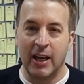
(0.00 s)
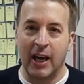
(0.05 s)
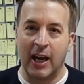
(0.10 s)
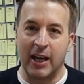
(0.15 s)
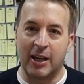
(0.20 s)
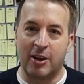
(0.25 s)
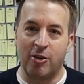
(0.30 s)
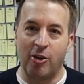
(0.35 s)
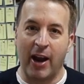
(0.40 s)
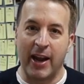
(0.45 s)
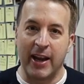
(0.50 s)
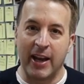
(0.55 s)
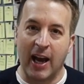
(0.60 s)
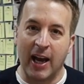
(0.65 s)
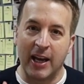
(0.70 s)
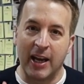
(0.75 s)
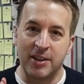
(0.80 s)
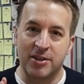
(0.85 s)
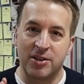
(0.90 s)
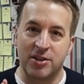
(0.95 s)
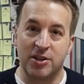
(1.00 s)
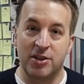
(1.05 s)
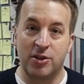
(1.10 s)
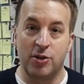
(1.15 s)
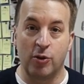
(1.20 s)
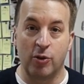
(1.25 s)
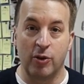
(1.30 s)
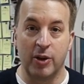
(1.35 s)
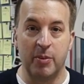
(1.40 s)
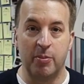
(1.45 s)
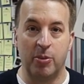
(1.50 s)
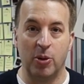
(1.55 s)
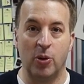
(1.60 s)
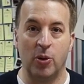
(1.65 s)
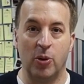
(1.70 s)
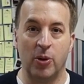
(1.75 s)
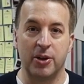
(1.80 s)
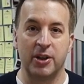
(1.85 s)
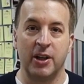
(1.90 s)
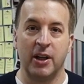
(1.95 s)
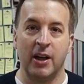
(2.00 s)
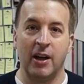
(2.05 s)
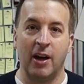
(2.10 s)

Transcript: and create a storyboard.